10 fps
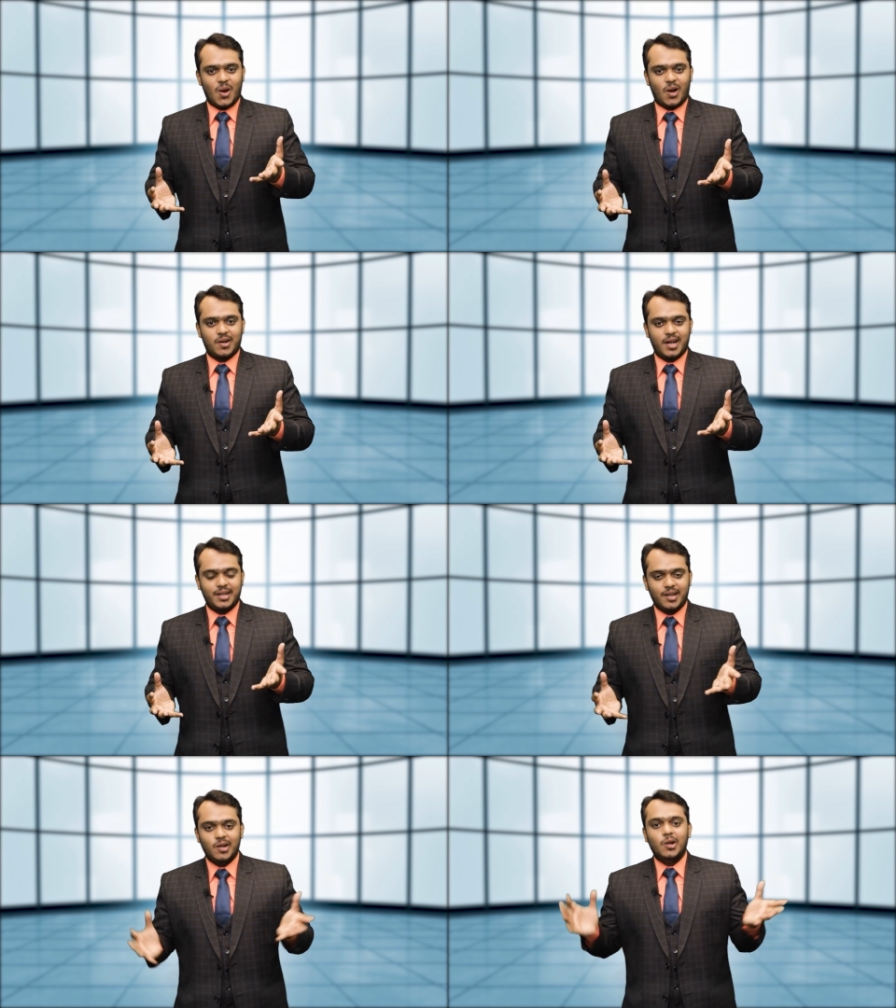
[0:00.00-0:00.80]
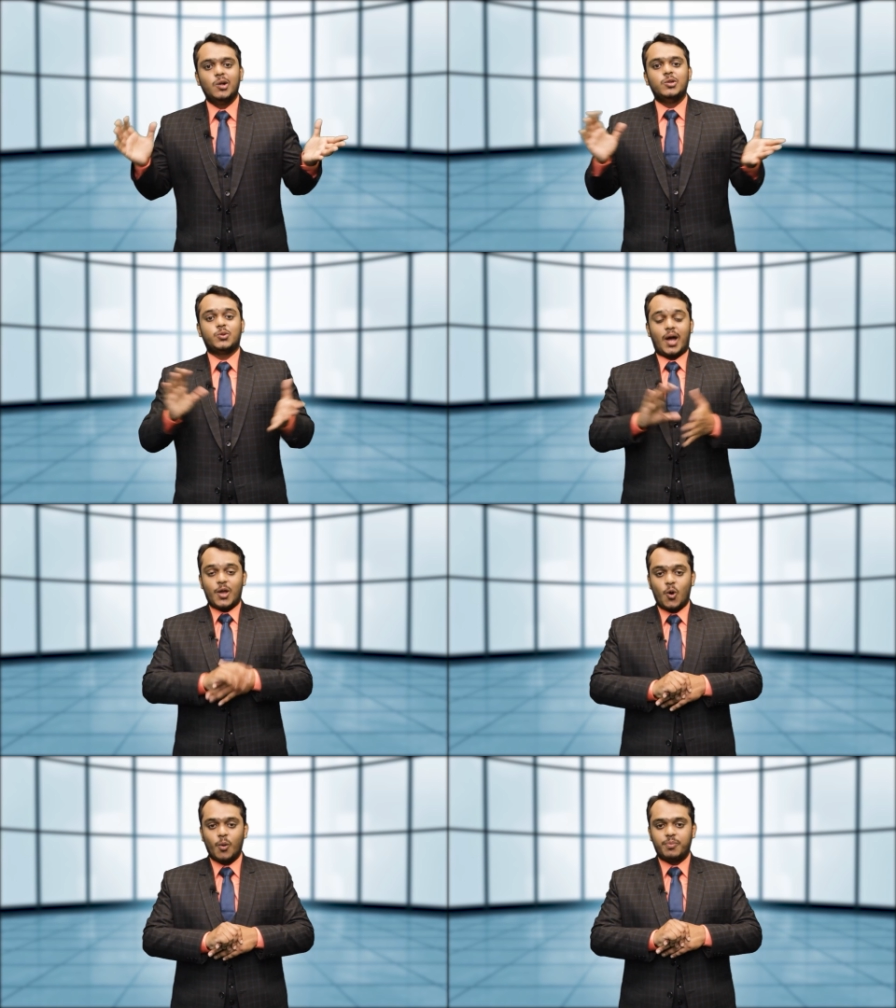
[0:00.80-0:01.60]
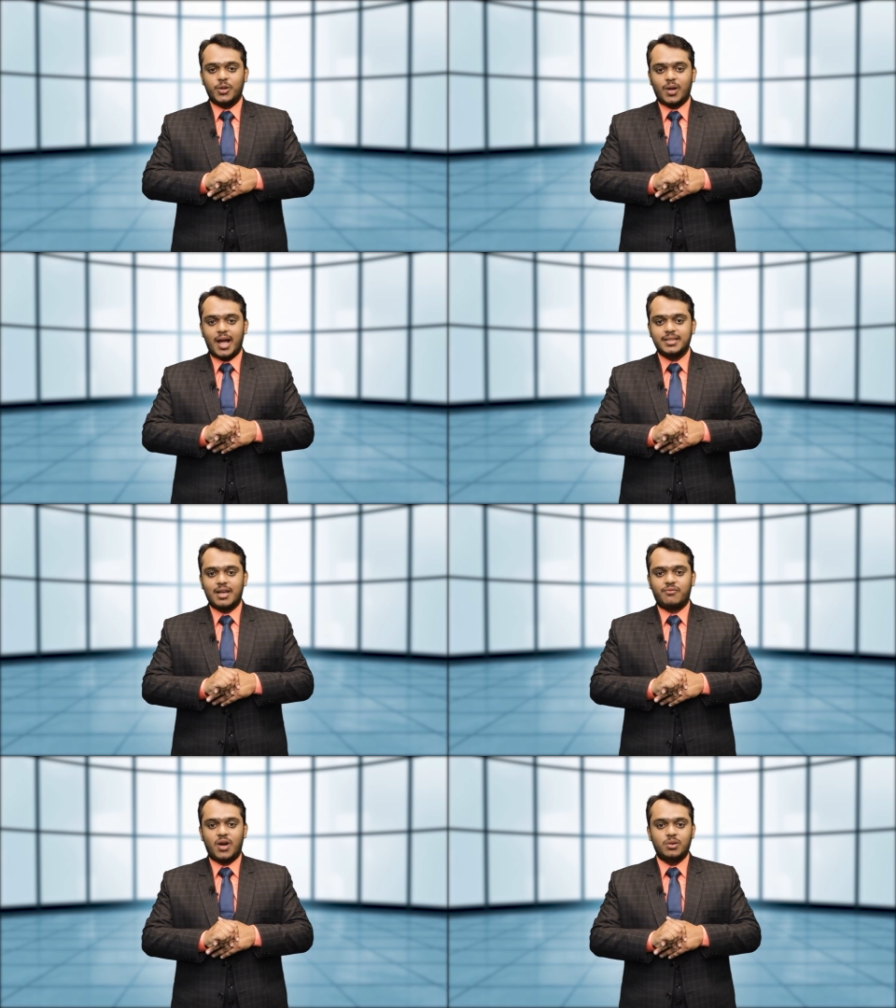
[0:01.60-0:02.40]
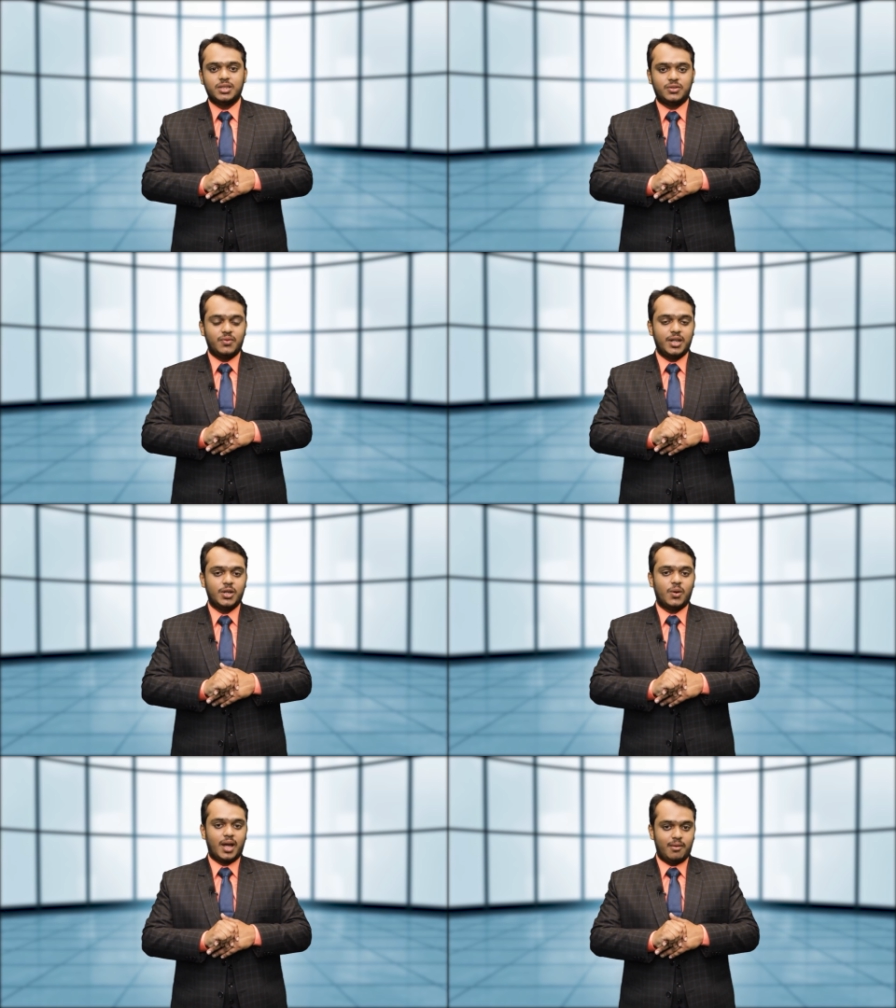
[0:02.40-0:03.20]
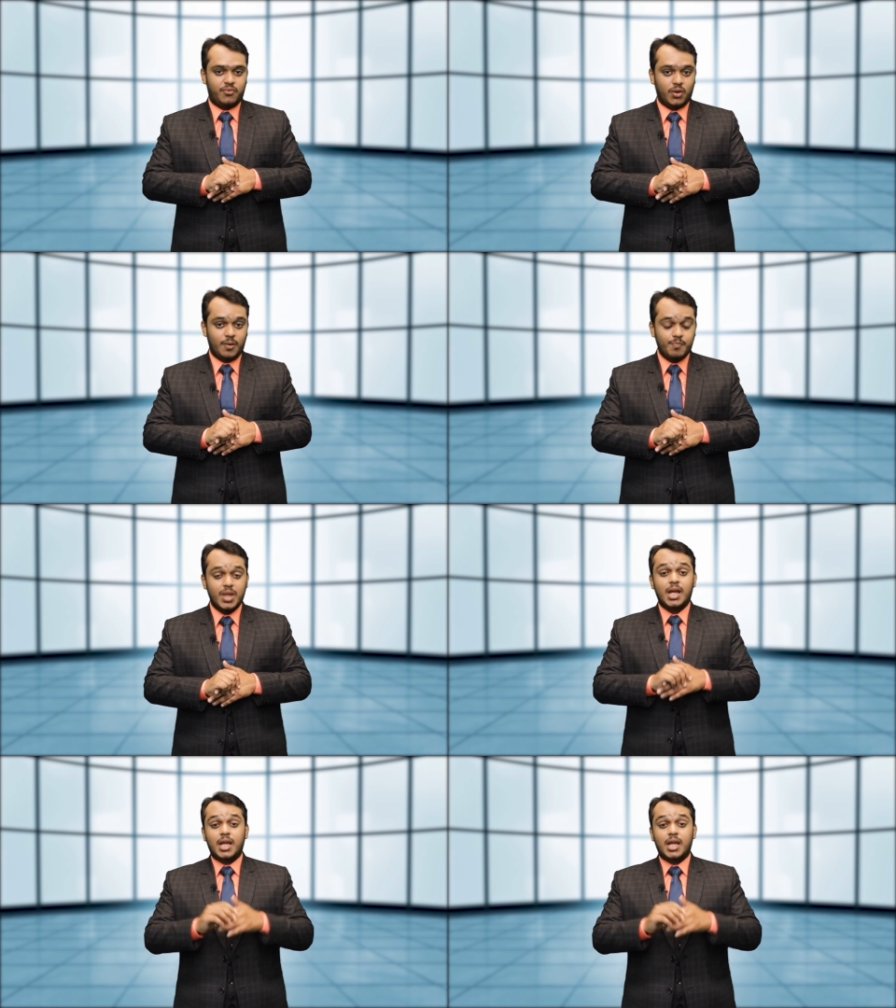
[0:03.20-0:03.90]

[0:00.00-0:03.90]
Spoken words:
Alright. So I hope you guys have found this video helpful.